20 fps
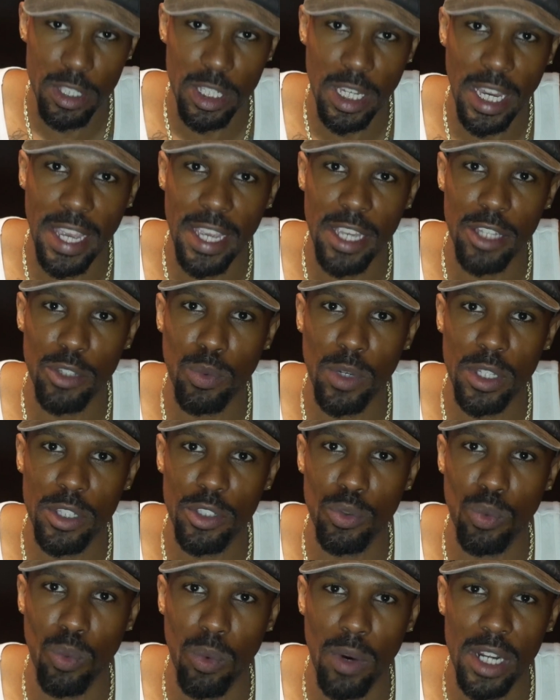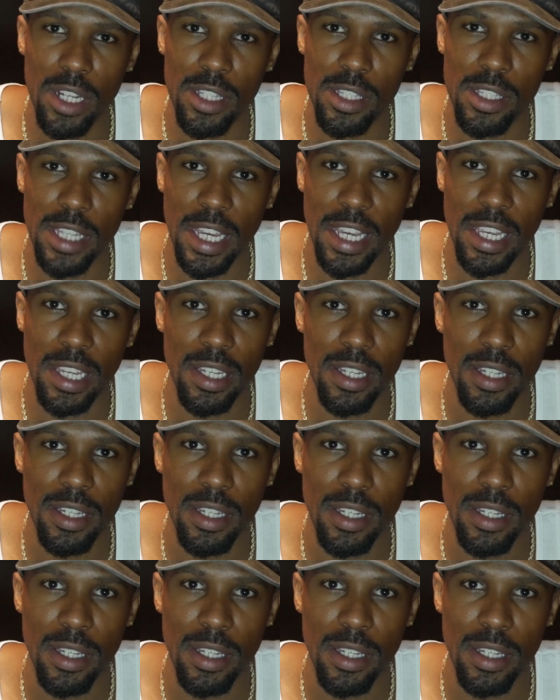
change what you want to say